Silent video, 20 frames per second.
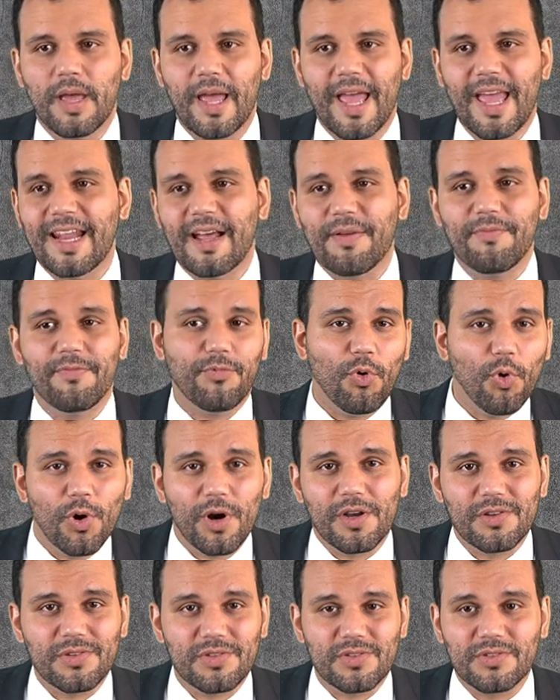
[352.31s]
And I'm
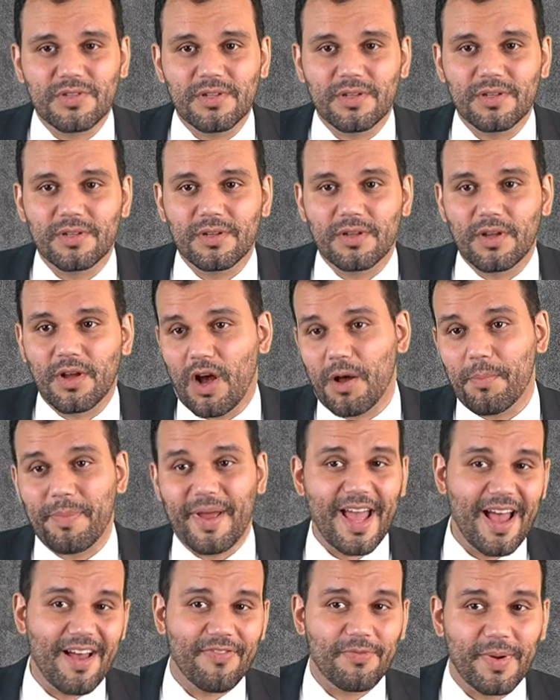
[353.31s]
forced, on
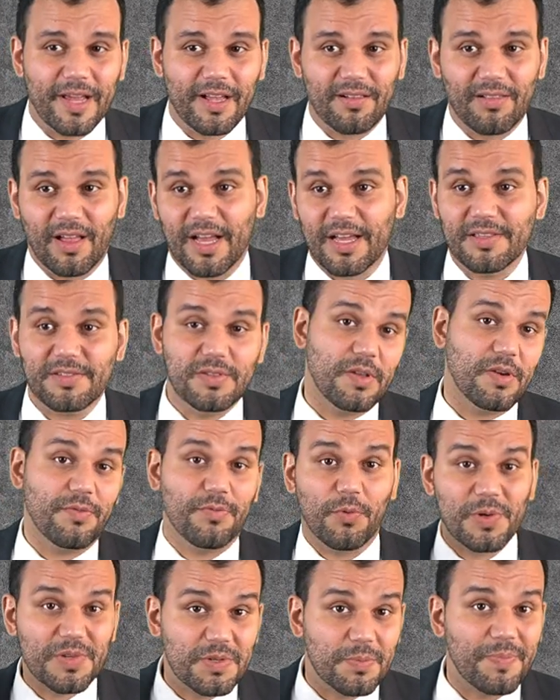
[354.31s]
behalf of my clients, and they're
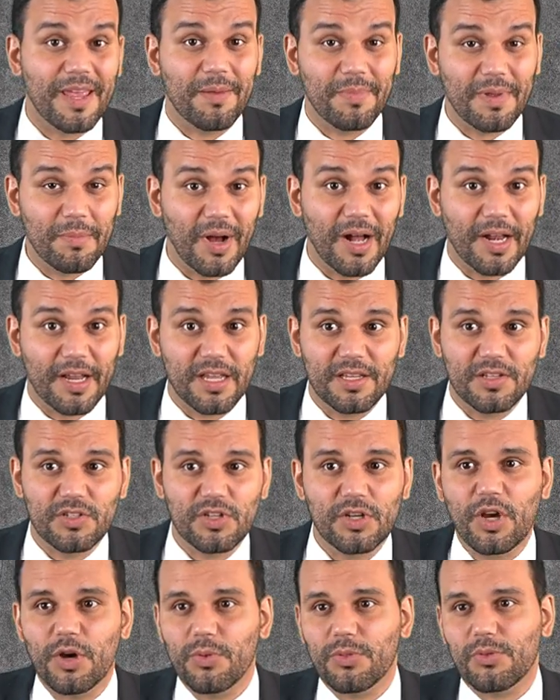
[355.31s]
forced to pay me money,
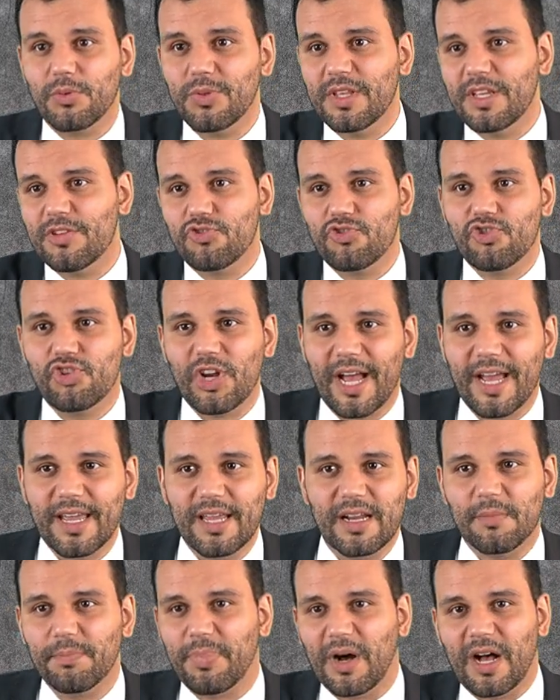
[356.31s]
to go through these
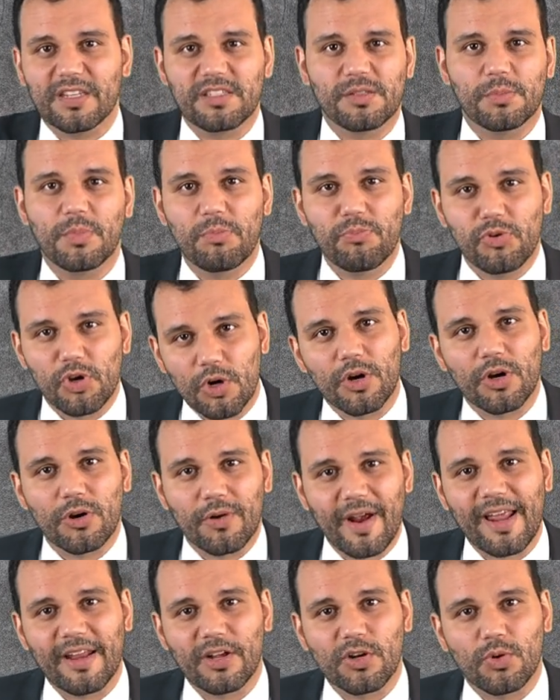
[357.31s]
giant, impossible
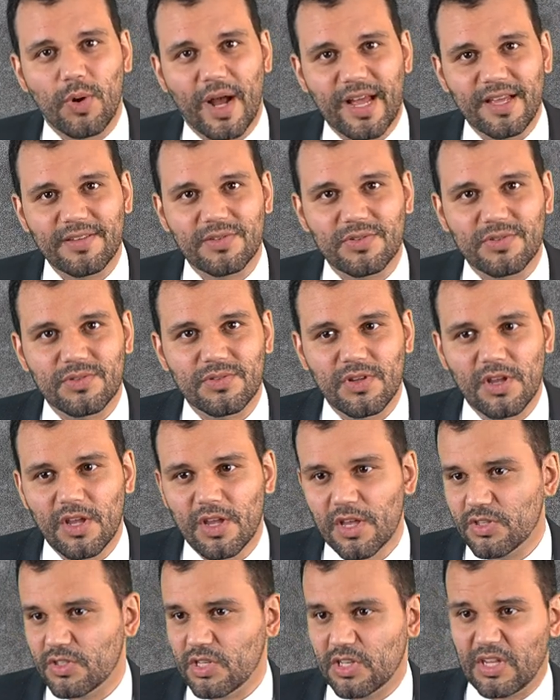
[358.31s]
bureaucratic quests
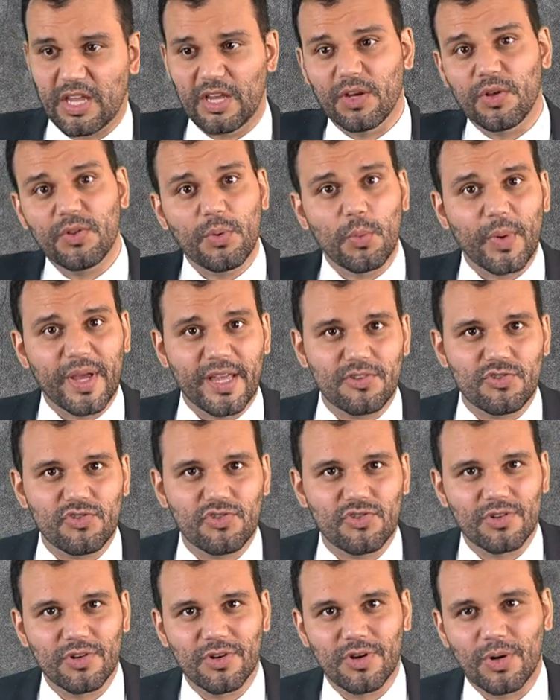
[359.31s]
to kill the
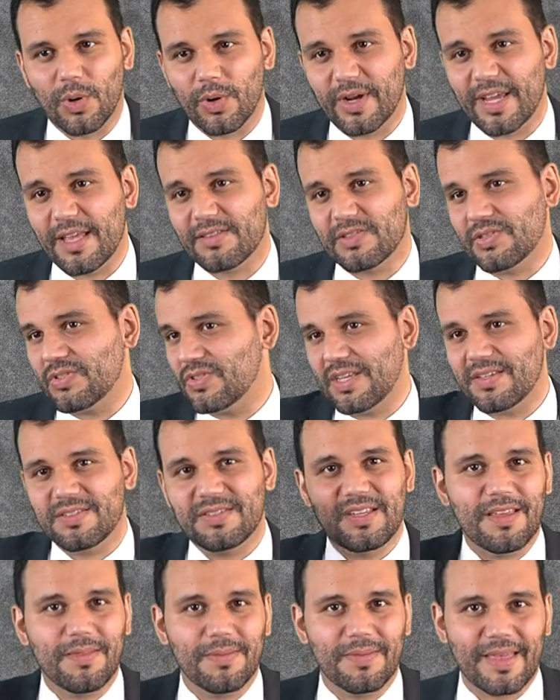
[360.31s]
witch, or get
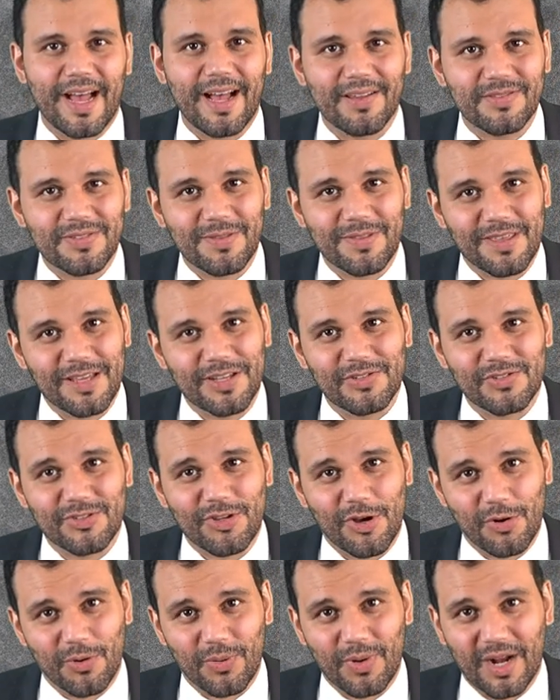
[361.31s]
sixteen thousand things
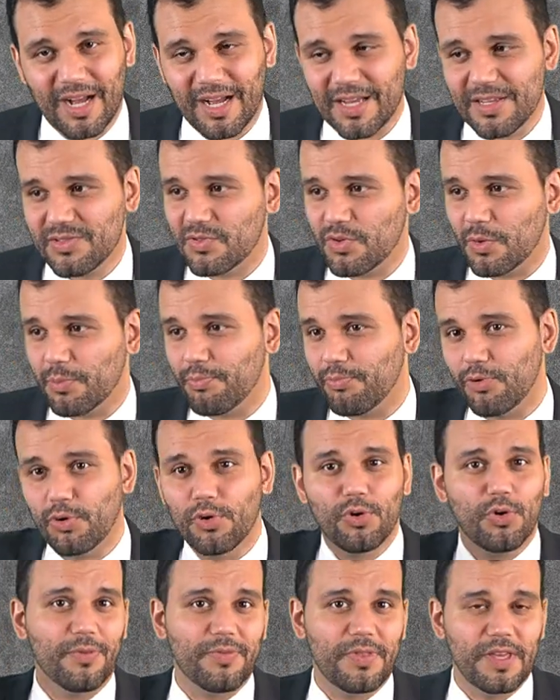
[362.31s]
notarized, or
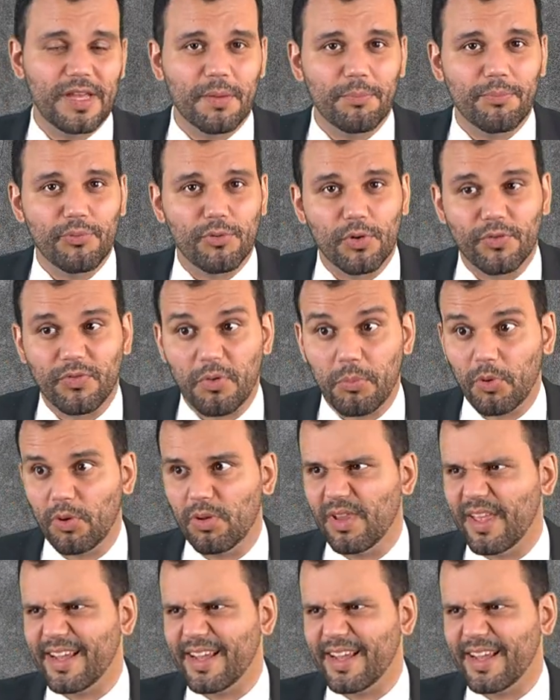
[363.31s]
prove the unprovable.